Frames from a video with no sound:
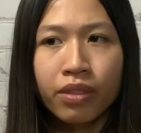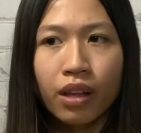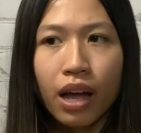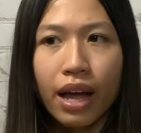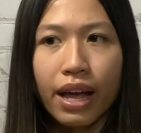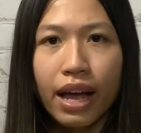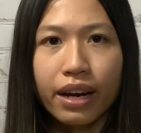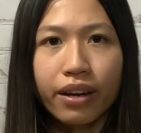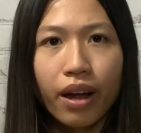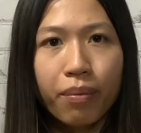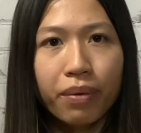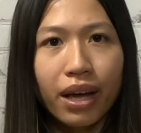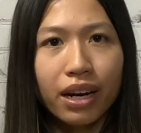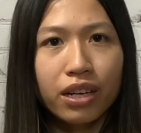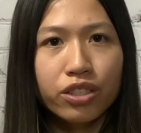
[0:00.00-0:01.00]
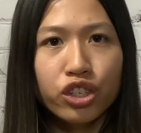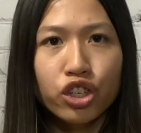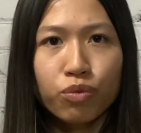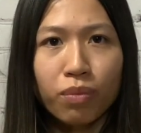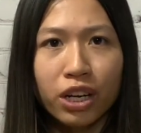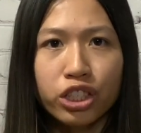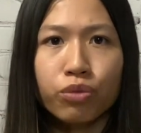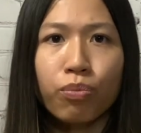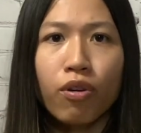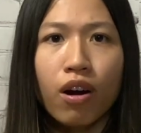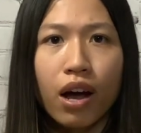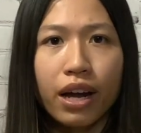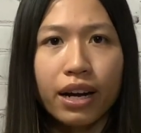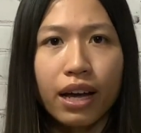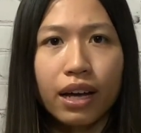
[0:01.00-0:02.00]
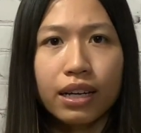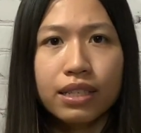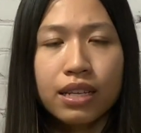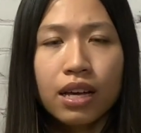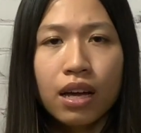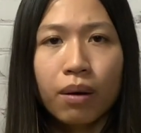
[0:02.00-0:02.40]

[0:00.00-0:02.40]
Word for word: I end up getting too much product.